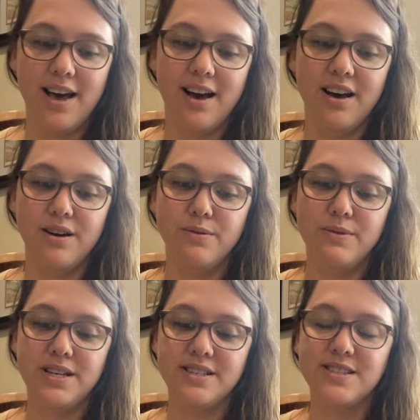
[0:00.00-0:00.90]

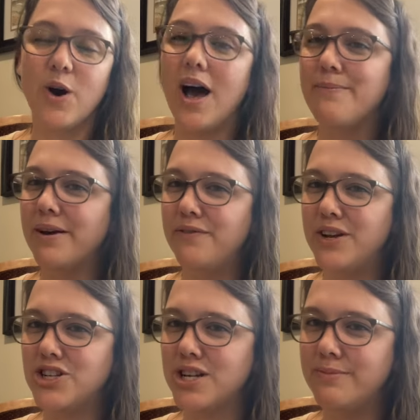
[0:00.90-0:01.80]
So I might
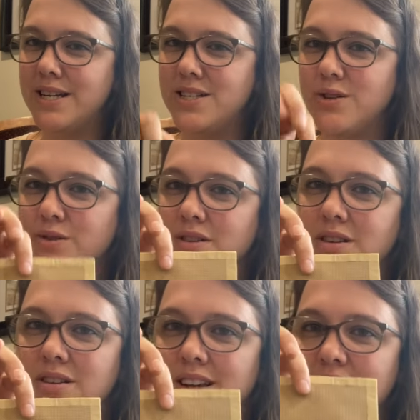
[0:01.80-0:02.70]
finish him into
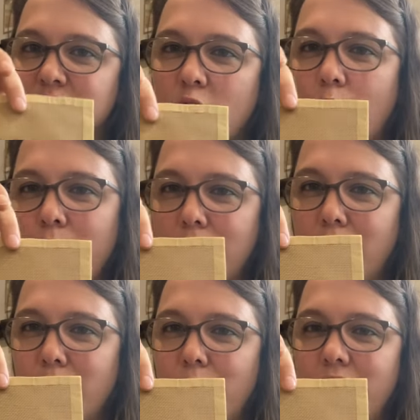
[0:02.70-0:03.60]
a nice tall
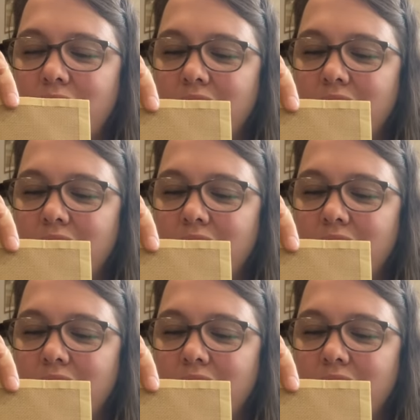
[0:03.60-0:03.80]
pillow